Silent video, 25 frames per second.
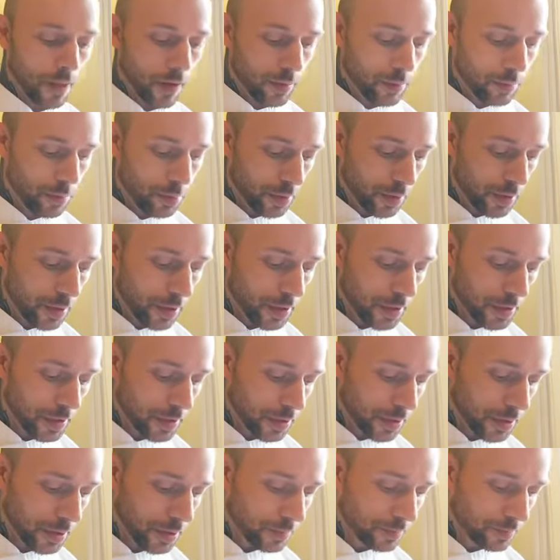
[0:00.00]
but
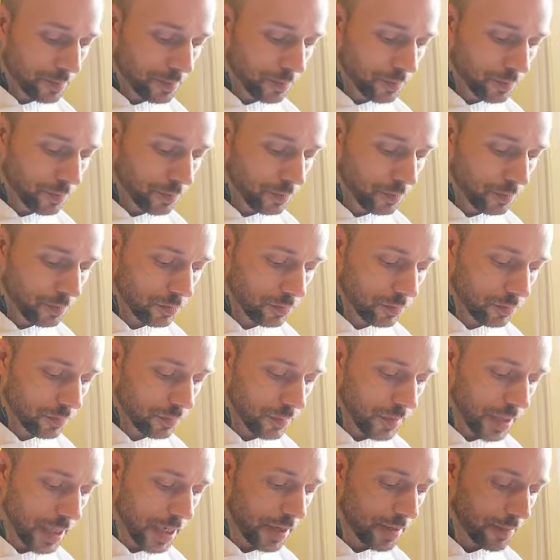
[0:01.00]
the
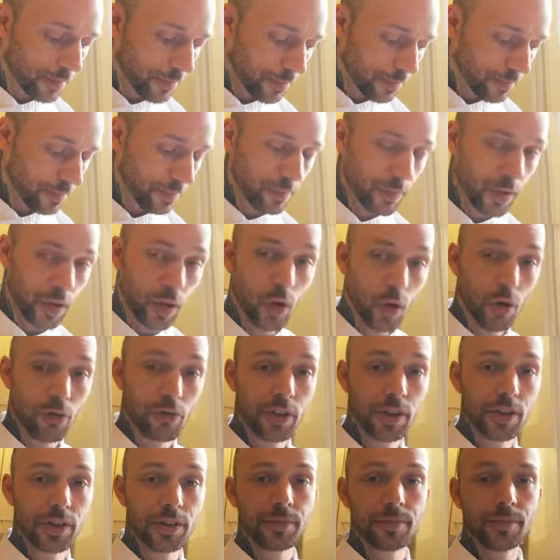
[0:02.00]

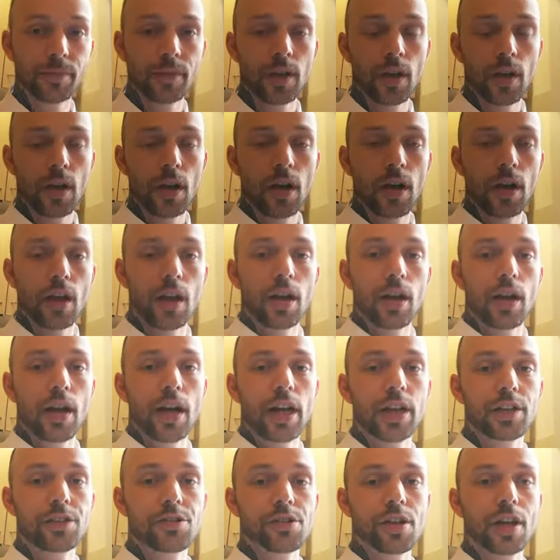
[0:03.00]
COVID
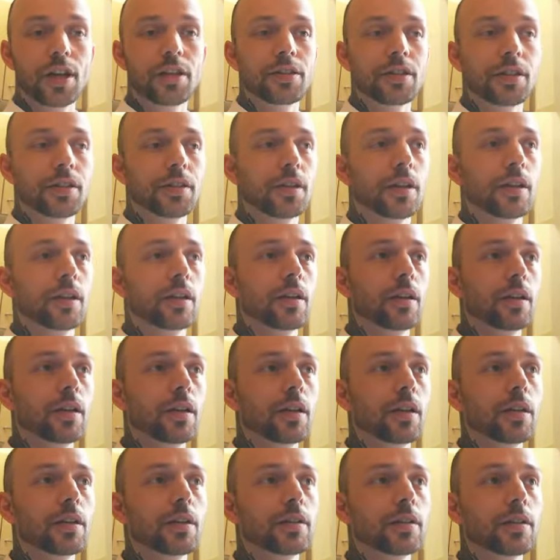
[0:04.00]
has changed. I think
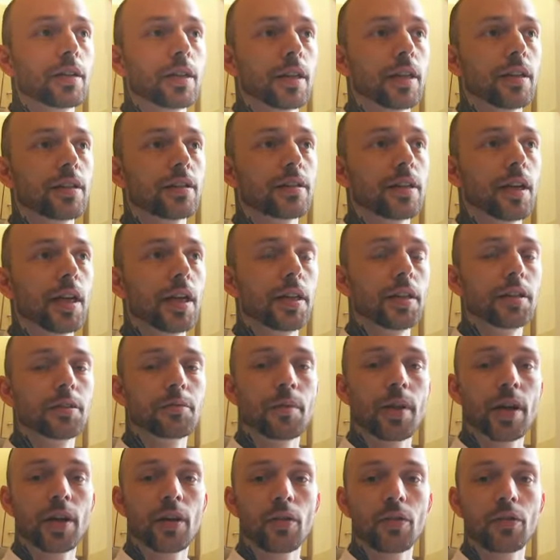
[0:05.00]
I can say
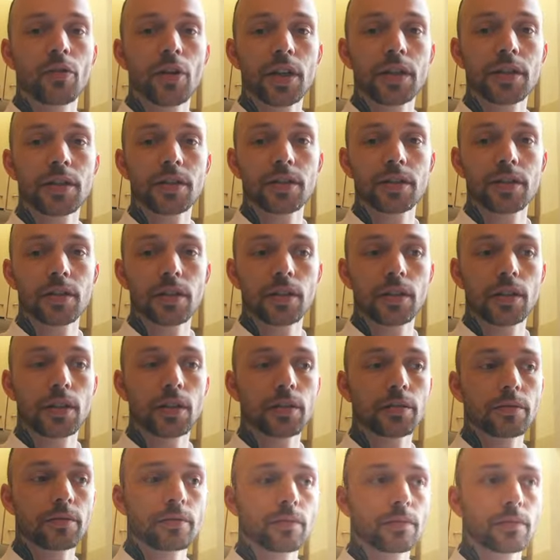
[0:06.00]
this many of us,
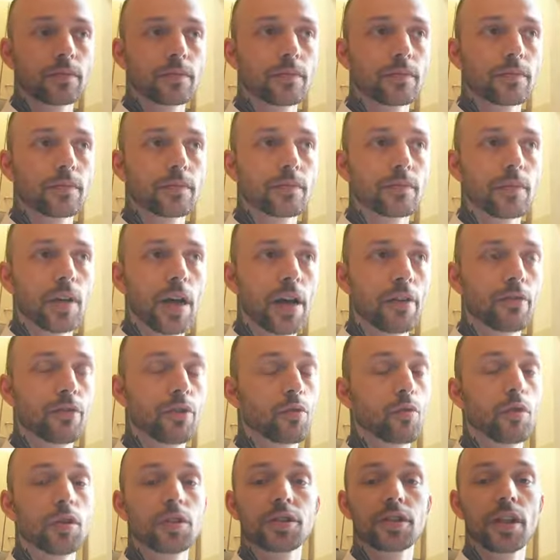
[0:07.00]

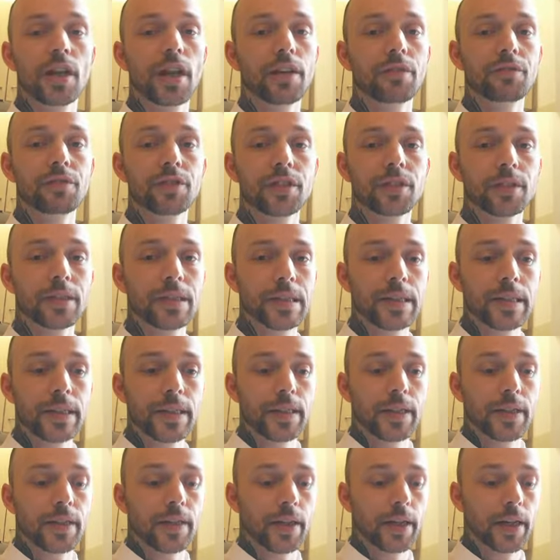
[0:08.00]
everyone's lives,
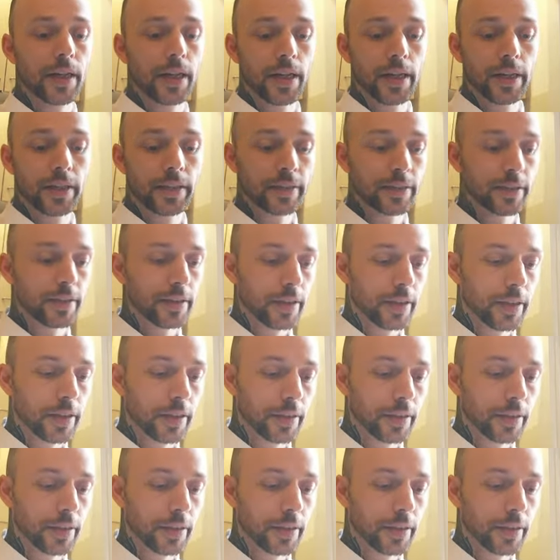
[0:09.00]
and